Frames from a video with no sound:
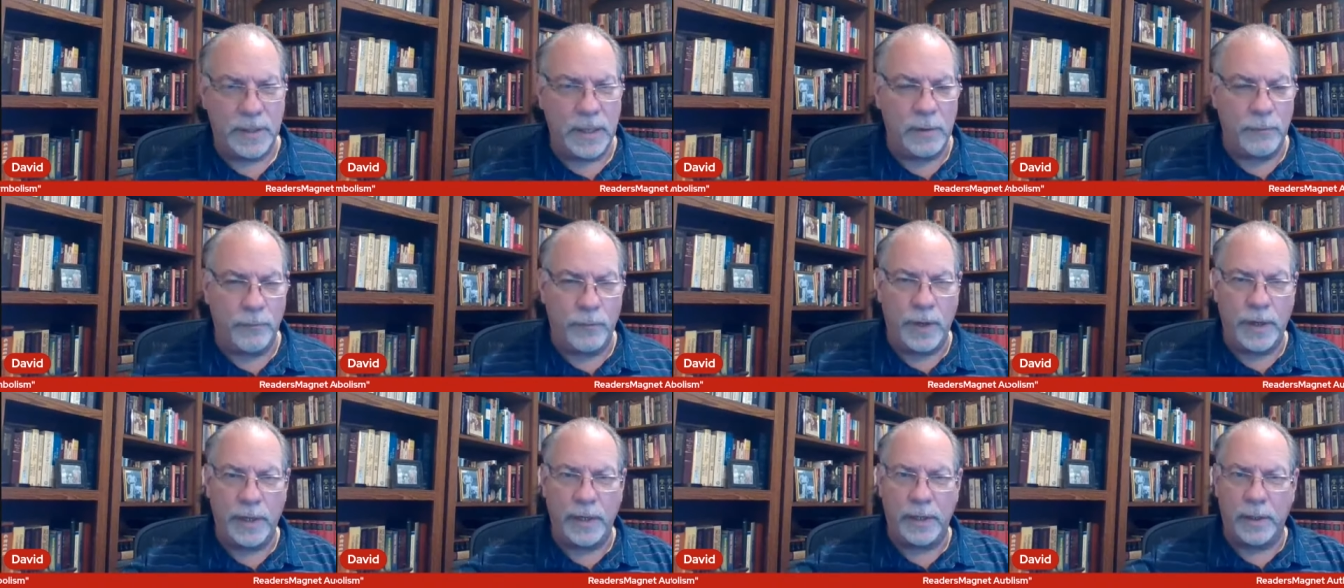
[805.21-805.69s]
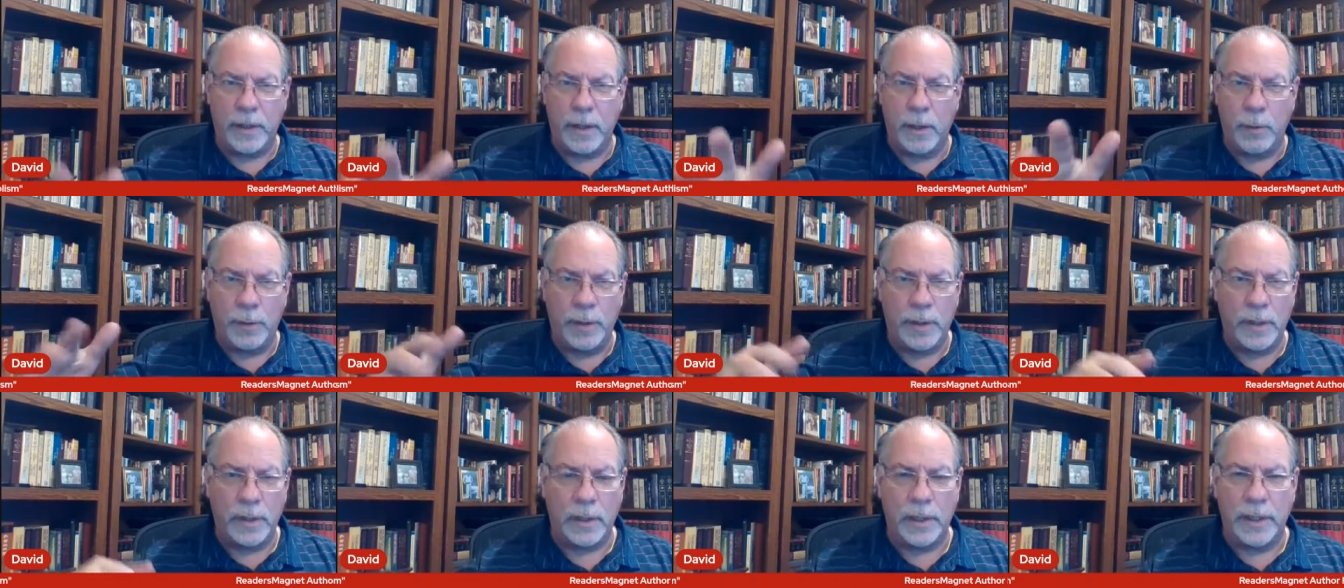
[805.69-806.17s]
getting ready to
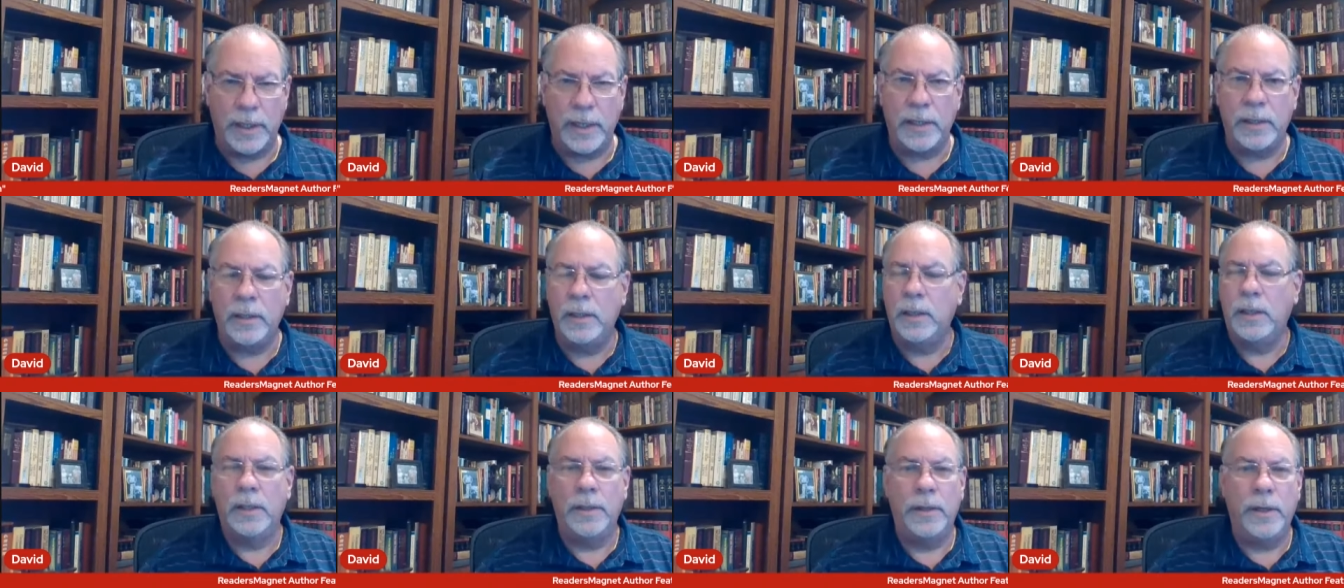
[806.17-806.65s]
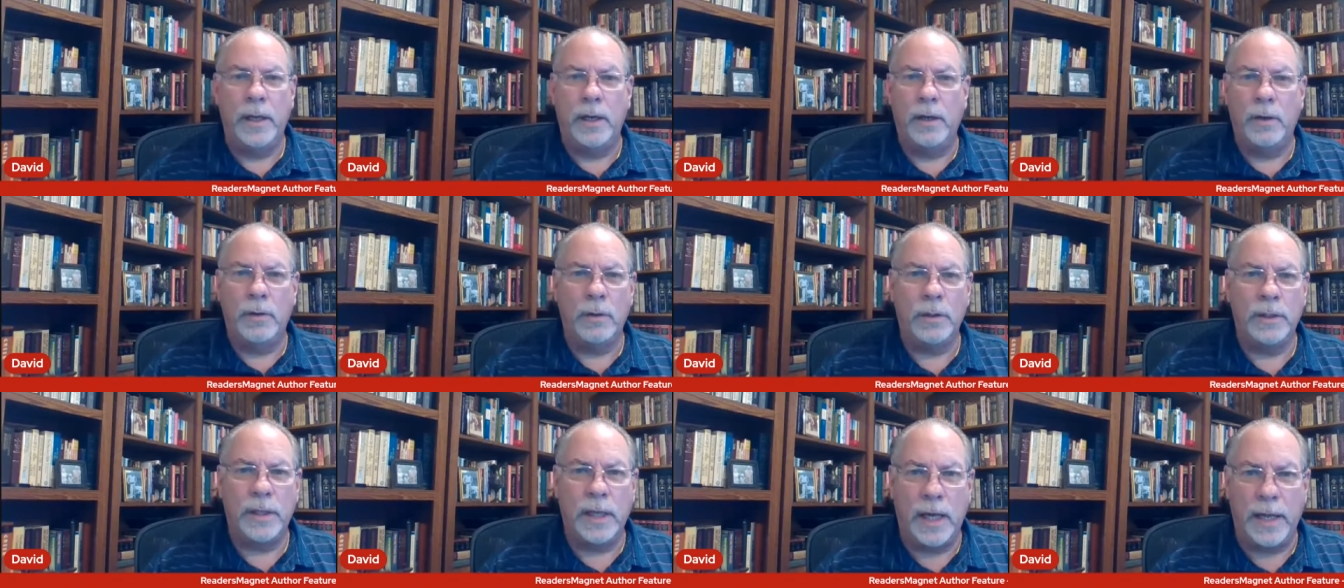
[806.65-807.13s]
go into the land.
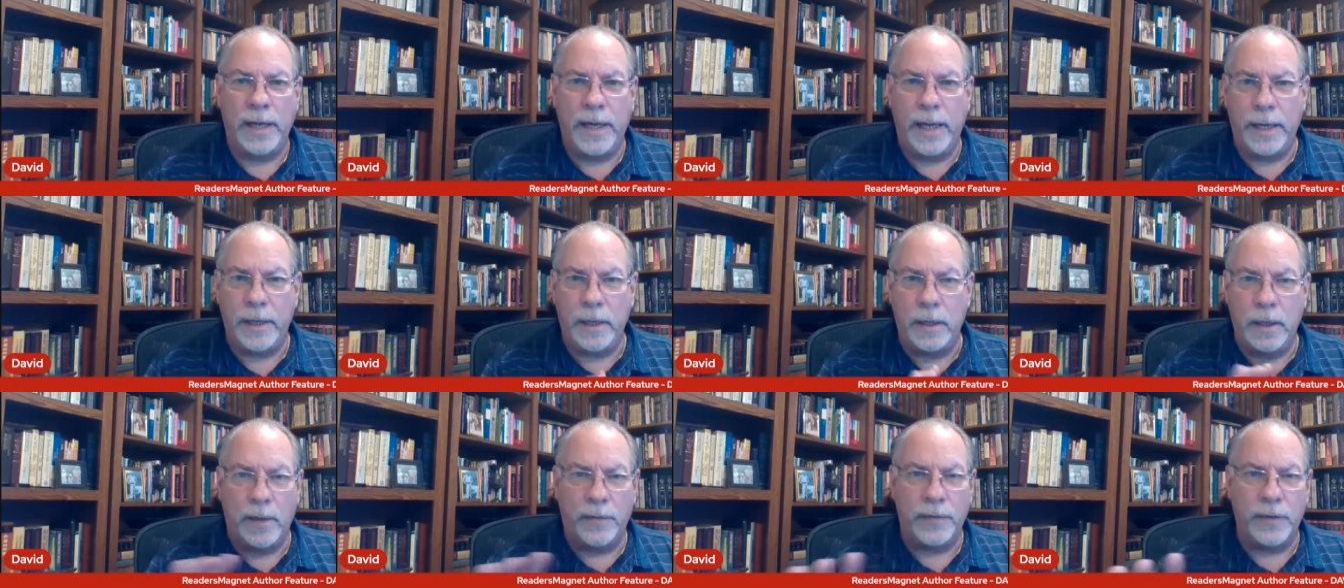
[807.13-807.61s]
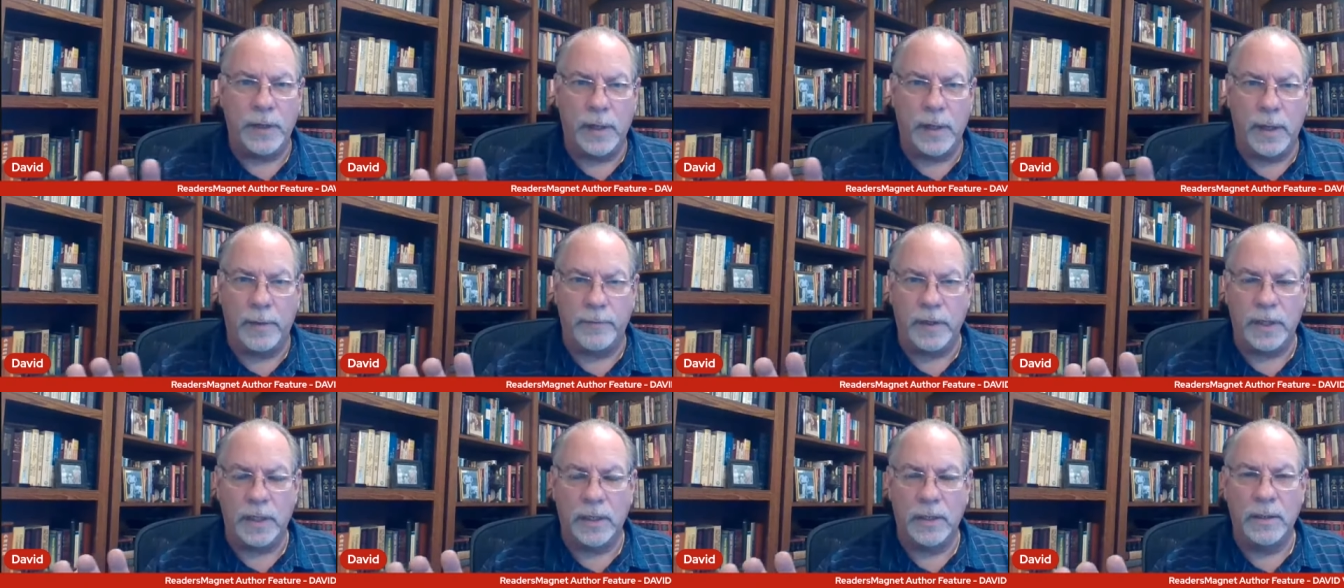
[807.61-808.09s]
No, God had
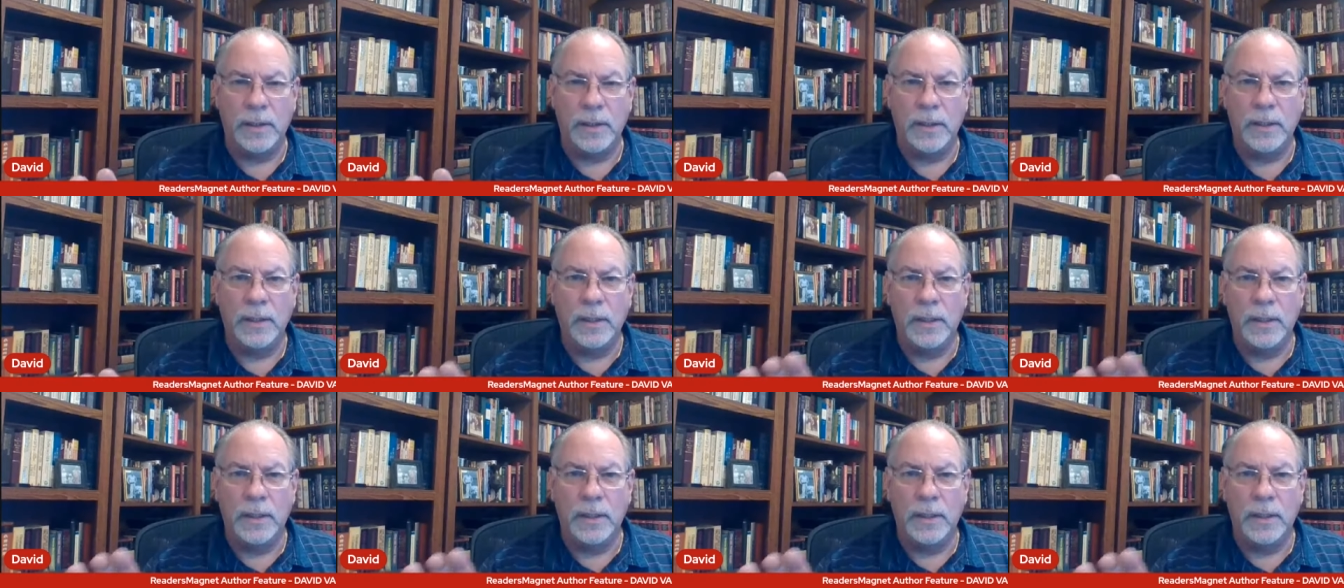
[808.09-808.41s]
nothing of it.